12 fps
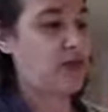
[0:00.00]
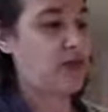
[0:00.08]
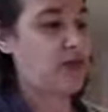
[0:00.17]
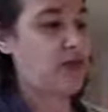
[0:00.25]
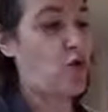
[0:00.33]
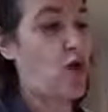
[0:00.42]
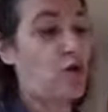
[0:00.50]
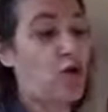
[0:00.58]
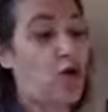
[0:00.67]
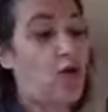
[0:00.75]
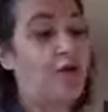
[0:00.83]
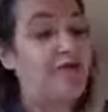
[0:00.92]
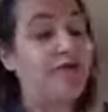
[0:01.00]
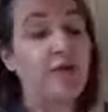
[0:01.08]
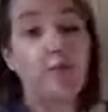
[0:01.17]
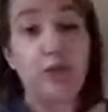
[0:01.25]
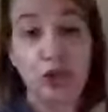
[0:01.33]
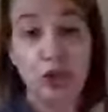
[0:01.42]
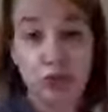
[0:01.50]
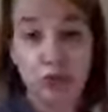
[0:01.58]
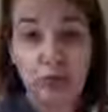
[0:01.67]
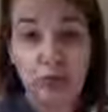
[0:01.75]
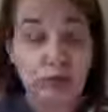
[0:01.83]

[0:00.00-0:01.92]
didn't know, I was going for blue.